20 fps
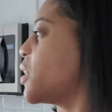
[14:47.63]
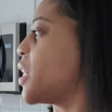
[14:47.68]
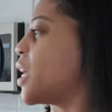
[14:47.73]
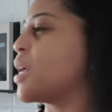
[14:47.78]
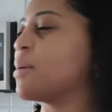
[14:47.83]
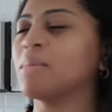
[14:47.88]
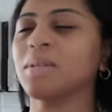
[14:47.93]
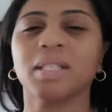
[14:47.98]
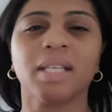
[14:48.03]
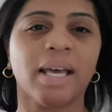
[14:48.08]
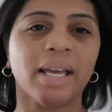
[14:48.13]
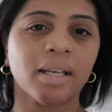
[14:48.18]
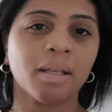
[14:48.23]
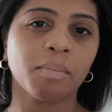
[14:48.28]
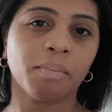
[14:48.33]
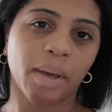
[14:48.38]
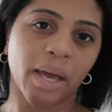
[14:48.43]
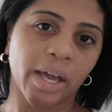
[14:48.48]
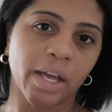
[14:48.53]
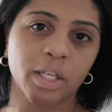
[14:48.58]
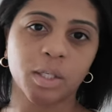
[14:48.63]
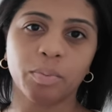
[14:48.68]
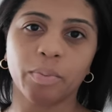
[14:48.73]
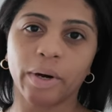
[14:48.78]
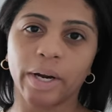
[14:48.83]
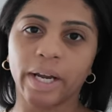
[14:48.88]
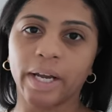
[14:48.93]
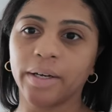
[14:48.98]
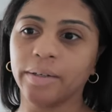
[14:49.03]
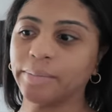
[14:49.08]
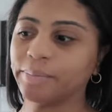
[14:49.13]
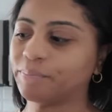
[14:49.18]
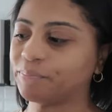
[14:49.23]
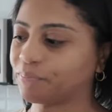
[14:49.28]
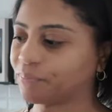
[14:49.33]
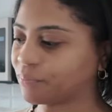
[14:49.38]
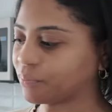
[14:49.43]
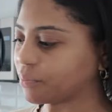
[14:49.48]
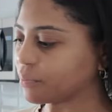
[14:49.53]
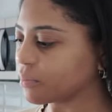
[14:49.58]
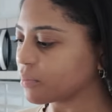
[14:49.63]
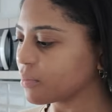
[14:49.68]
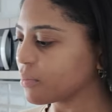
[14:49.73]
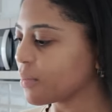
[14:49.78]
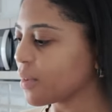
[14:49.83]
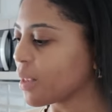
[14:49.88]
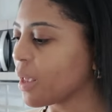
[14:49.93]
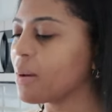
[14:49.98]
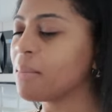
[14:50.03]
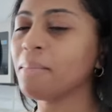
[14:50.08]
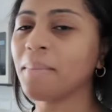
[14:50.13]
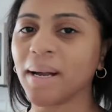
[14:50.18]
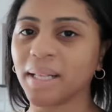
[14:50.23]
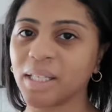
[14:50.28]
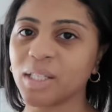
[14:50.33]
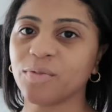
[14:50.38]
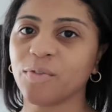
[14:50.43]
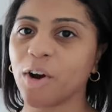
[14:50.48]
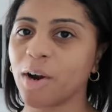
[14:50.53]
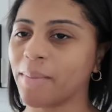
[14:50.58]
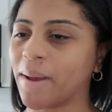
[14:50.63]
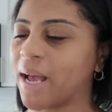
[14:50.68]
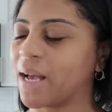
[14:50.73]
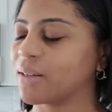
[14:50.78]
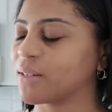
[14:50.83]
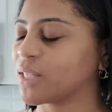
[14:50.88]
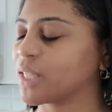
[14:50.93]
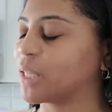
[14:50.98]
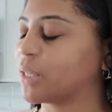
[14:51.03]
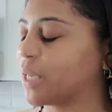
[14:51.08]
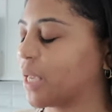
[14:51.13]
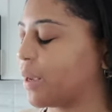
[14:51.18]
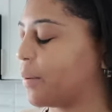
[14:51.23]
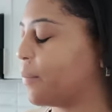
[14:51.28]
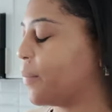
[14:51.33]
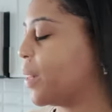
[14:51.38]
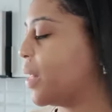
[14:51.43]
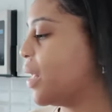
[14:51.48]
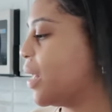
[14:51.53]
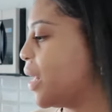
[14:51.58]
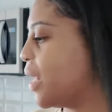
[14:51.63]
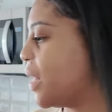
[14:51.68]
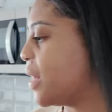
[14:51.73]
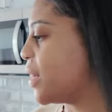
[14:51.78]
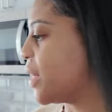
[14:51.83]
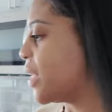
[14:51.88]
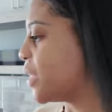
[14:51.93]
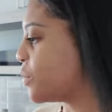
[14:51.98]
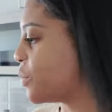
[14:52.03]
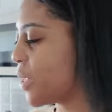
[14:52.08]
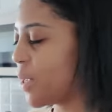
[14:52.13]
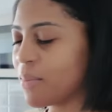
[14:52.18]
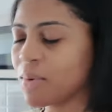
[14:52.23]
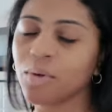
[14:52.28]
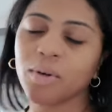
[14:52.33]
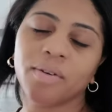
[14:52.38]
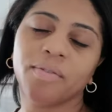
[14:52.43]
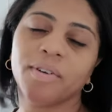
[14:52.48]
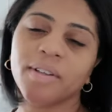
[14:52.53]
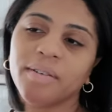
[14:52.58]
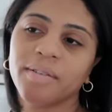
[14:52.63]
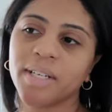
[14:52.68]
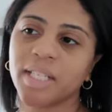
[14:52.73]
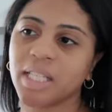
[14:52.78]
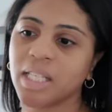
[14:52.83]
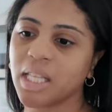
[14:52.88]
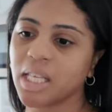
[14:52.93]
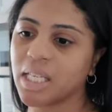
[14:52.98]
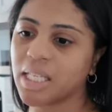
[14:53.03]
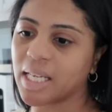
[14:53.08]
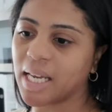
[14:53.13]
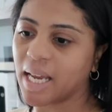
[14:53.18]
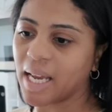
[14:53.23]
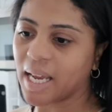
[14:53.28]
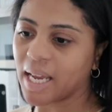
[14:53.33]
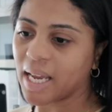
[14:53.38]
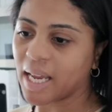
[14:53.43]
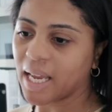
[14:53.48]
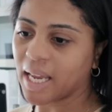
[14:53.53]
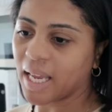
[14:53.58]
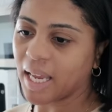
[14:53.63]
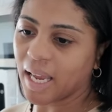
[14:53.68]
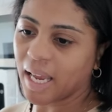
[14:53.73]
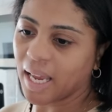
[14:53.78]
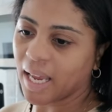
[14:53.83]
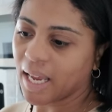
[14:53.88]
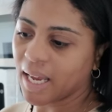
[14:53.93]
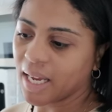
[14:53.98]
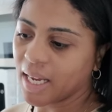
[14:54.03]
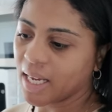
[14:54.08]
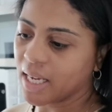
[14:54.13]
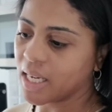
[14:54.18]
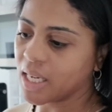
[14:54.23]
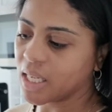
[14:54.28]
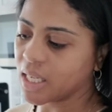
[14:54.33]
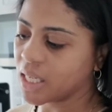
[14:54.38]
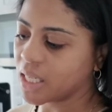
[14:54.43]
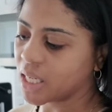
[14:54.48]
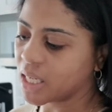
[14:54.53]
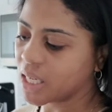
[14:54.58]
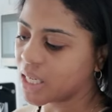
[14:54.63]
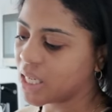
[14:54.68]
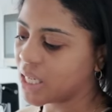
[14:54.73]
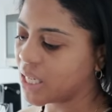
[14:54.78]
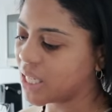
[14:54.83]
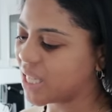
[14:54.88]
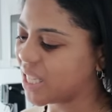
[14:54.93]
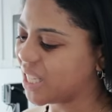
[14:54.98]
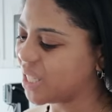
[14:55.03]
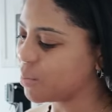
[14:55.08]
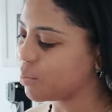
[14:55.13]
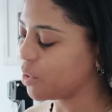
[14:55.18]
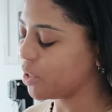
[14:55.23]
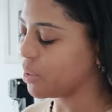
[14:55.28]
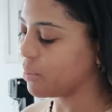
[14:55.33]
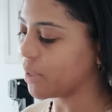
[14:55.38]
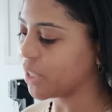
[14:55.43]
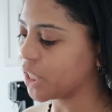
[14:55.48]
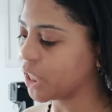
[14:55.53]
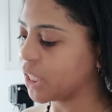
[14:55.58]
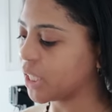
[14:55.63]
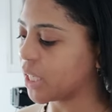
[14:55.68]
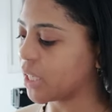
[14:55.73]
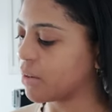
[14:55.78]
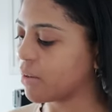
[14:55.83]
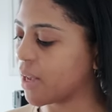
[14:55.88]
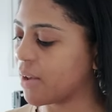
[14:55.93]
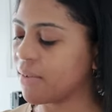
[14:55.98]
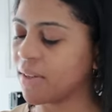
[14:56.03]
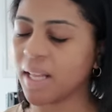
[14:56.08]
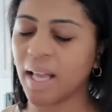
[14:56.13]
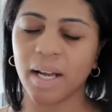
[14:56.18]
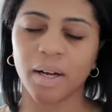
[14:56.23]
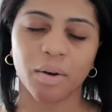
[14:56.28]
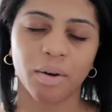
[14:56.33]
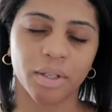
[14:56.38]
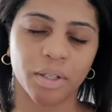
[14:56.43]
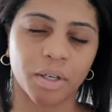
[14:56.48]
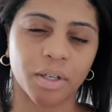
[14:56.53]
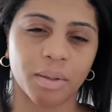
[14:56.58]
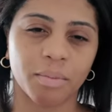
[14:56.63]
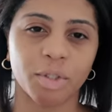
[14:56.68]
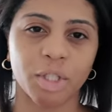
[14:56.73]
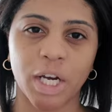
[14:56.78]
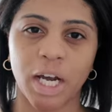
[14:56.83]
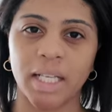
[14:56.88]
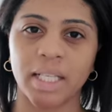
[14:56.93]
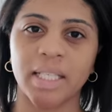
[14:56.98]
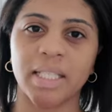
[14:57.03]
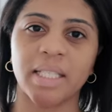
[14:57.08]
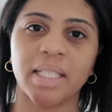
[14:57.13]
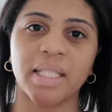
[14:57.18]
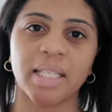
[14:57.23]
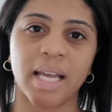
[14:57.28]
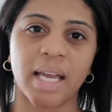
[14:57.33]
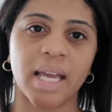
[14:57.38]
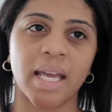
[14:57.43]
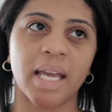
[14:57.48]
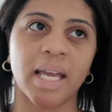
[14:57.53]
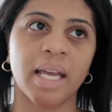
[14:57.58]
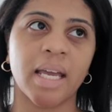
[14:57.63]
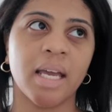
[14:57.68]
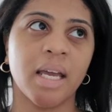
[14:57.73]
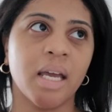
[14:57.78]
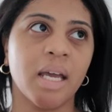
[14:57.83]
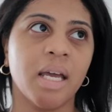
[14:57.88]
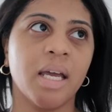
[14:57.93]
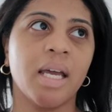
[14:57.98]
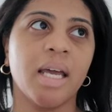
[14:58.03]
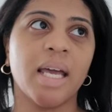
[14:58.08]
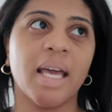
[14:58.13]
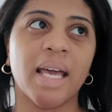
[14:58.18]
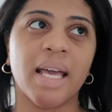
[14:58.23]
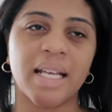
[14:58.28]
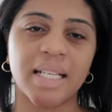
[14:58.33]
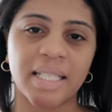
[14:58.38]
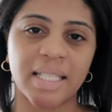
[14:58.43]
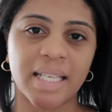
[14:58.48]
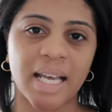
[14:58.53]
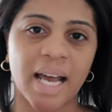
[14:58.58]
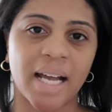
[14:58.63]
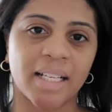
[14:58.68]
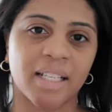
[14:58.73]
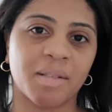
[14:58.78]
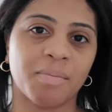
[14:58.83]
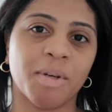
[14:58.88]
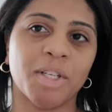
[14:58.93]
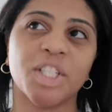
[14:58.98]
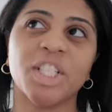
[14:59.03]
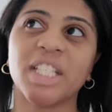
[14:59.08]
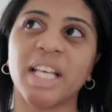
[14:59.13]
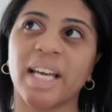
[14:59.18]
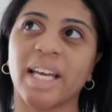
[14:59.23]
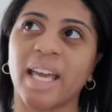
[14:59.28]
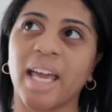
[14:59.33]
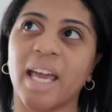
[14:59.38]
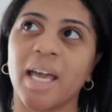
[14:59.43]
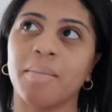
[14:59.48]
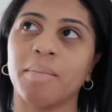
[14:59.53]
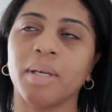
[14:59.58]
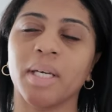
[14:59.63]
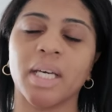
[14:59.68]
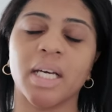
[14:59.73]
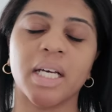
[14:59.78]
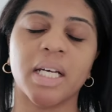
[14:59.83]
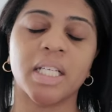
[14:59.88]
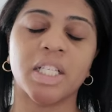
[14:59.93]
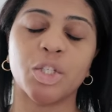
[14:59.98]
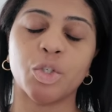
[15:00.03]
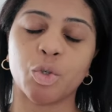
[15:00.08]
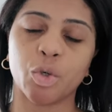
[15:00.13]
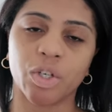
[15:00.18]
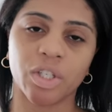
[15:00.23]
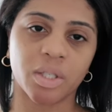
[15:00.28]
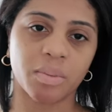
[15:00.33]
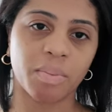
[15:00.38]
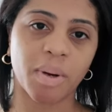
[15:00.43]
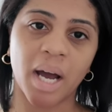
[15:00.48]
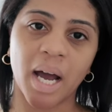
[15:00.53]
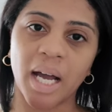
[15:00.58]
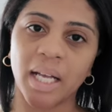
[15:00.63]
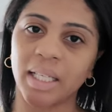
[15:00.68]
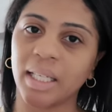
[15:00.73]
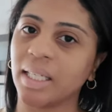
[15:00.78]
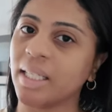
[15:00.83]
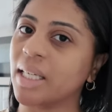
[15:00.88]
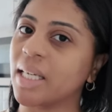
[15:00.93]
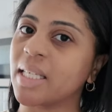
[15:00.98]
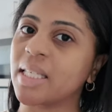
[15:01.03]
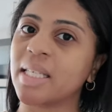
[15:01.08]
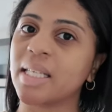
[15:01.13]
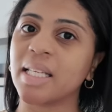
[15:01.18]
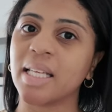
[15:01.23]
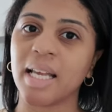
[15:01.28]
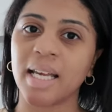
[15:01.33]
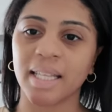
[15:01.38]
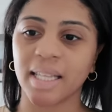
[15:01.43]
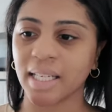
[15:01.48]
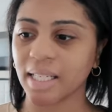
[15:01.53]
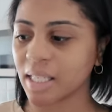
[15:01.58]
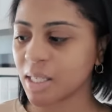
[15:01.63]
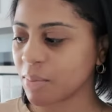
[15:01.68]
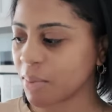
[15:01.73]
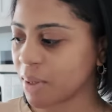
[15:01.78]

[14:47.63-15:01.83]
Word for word: theme is like beige brown minus farmhouse. So yeah. That's what I'm doing for the rest of the day and uh, that's pretty much it. I don't have a lot going on. I'm trying to stay inside as much as I can because Georgia pollen is nothing to